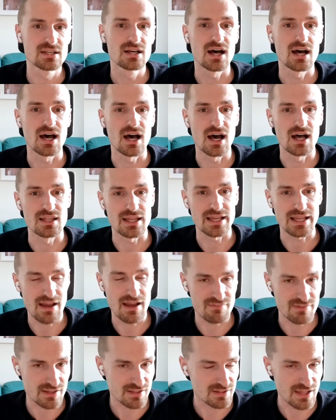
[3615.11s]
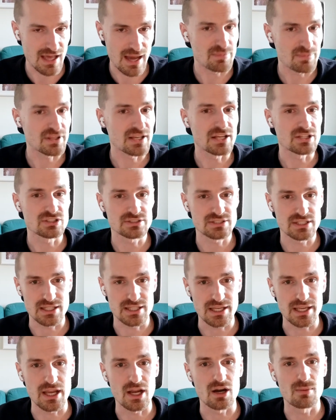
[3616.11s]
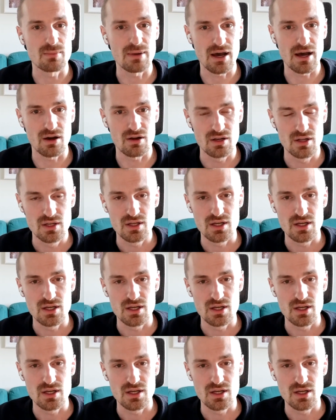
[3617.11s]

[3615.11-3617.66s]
uh, like having the applications that they care about.